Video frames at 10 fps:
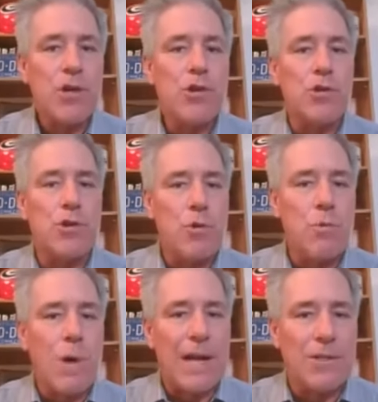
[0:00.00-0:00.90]
You do
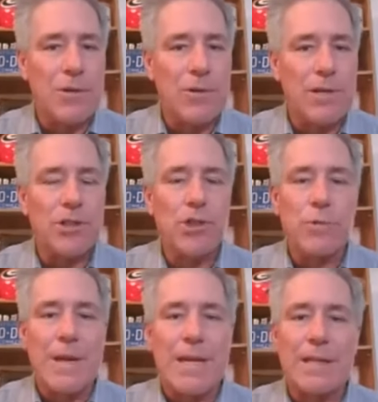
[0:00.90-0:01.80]
want to
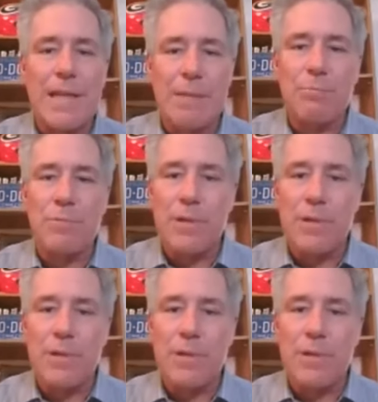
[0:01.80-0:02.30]
shrink that